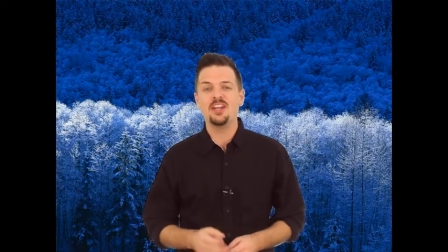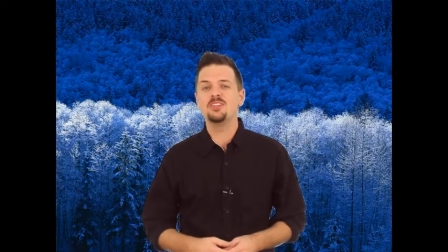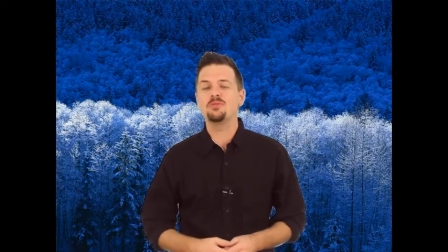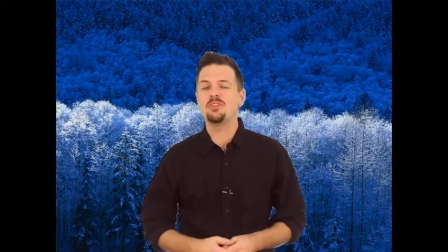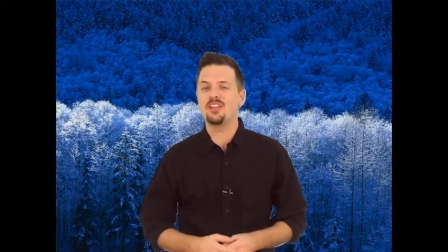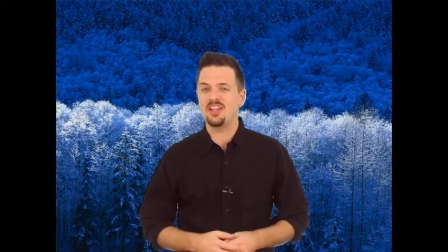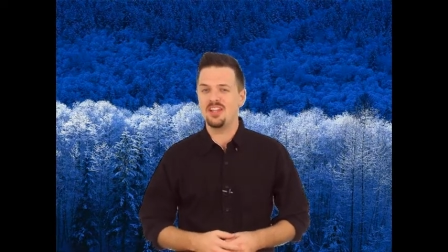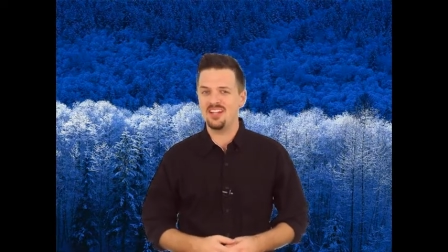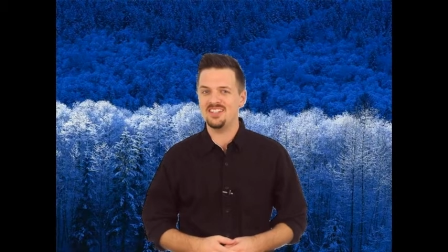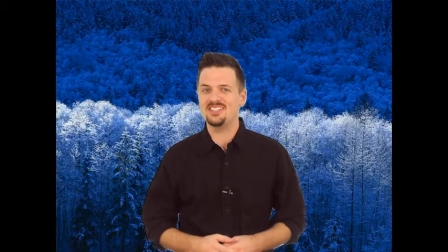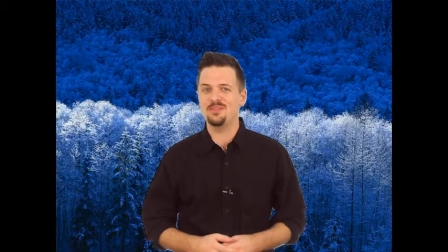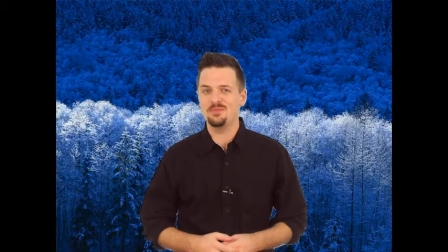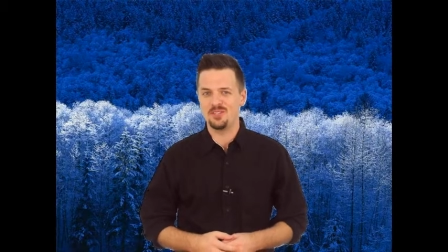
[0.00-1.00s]
is with a
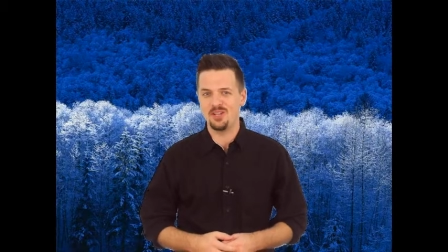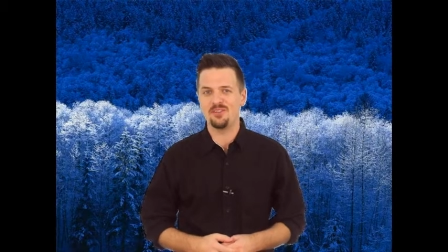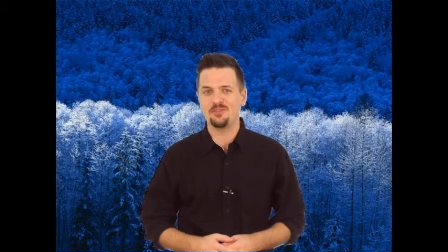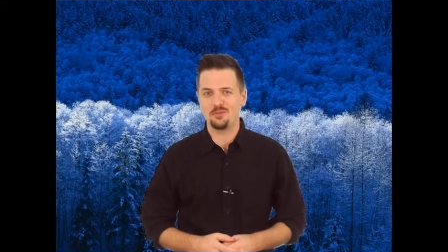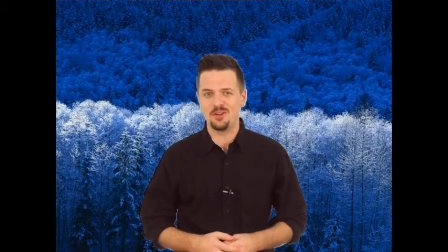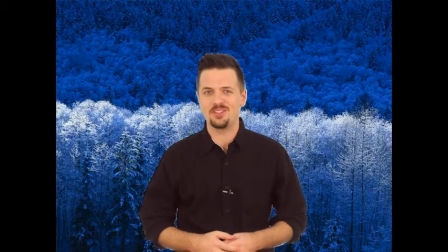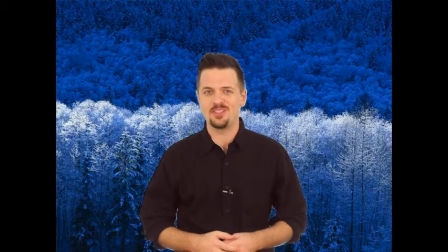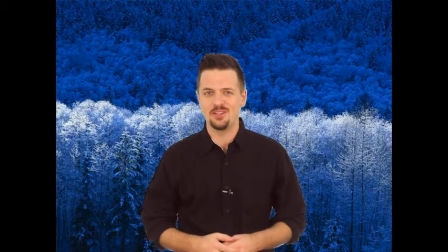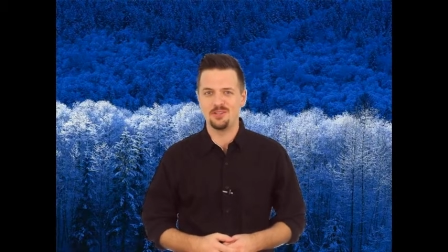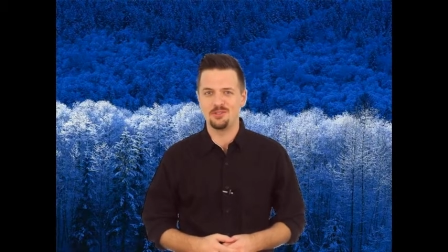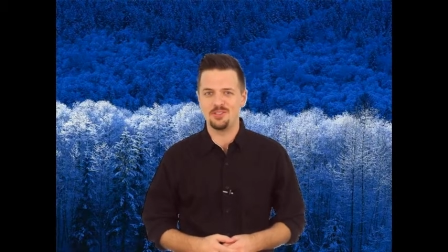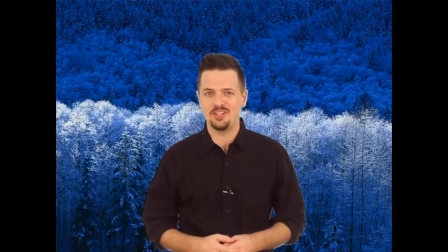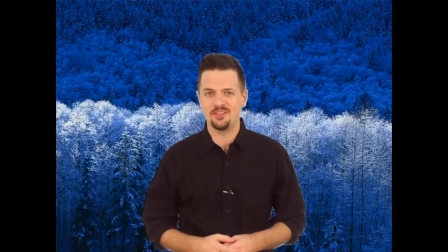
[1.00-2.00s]
custom software
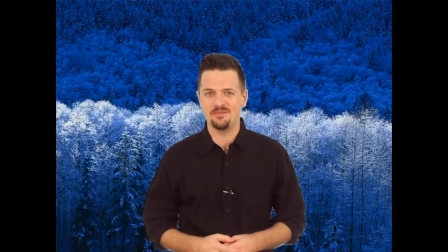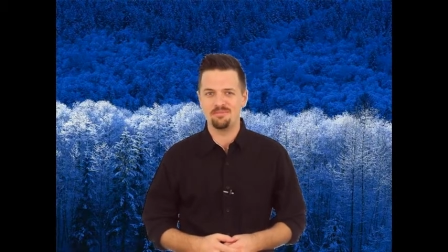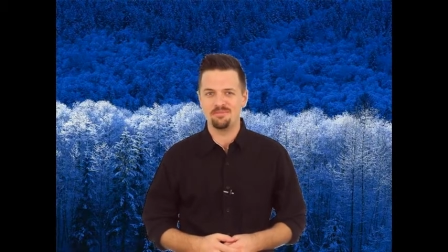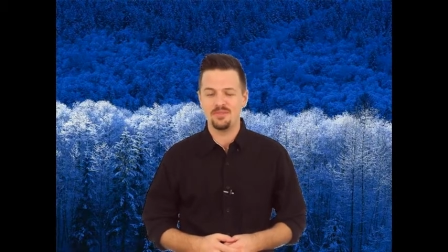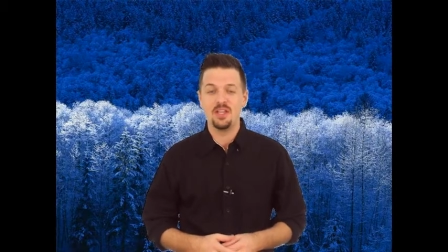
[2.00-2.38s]
solution.